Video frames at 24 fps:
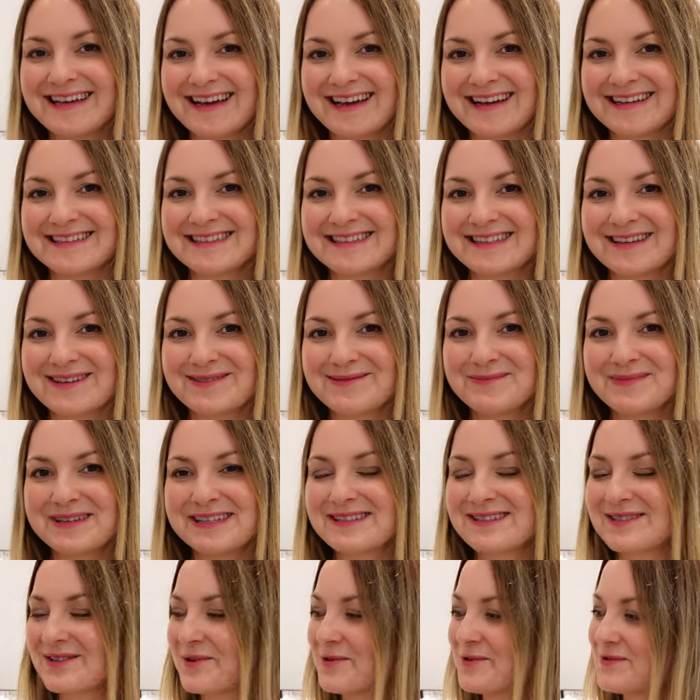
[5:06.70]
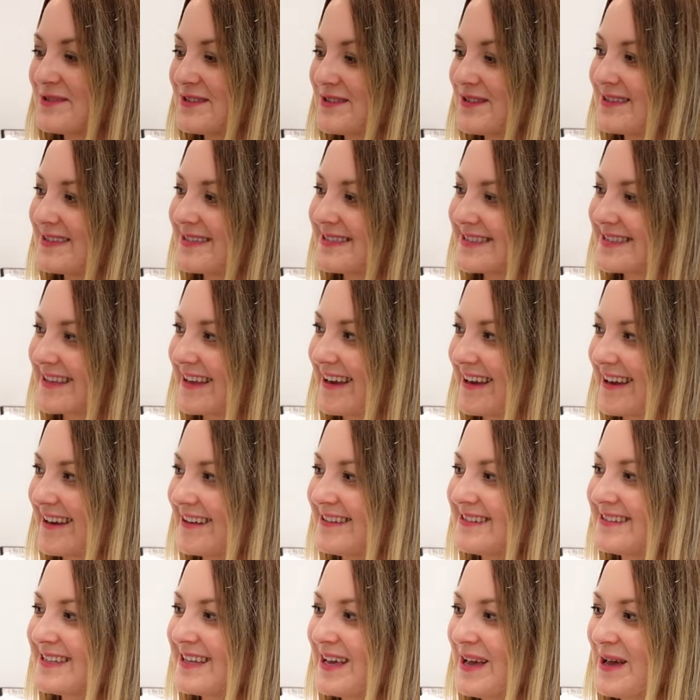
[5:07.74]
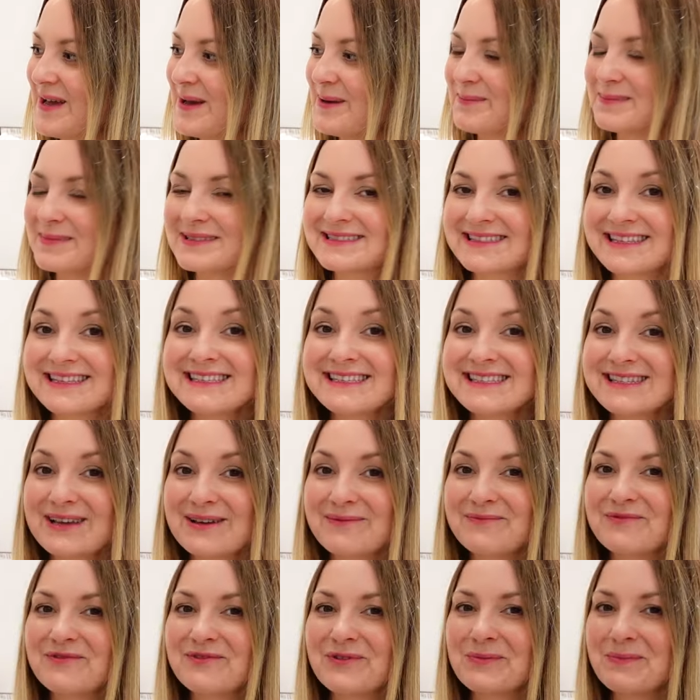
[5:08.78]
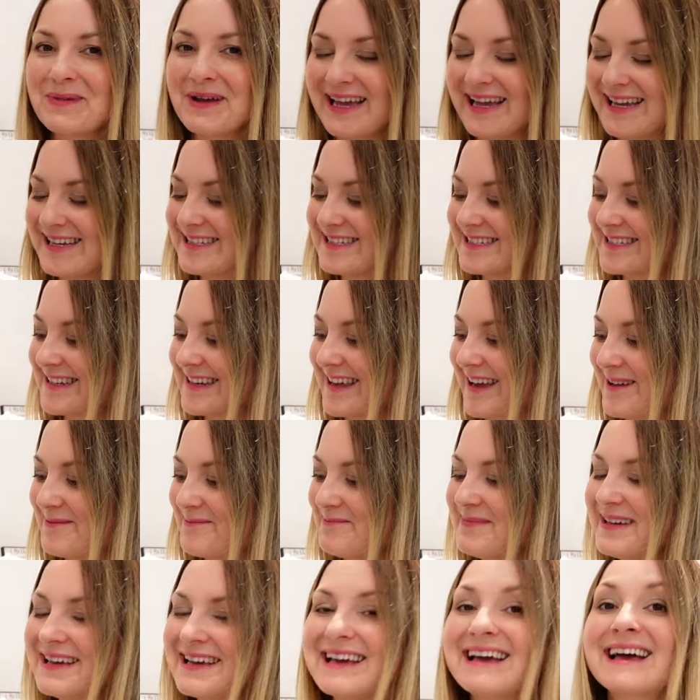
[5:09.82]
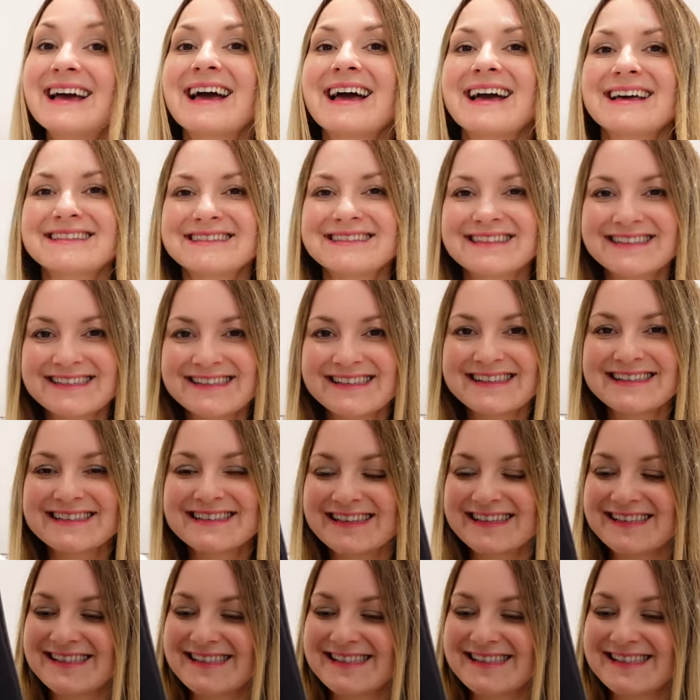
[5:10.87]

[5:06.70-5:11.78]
item, it's also a skirt, but this time from H&M, and this is the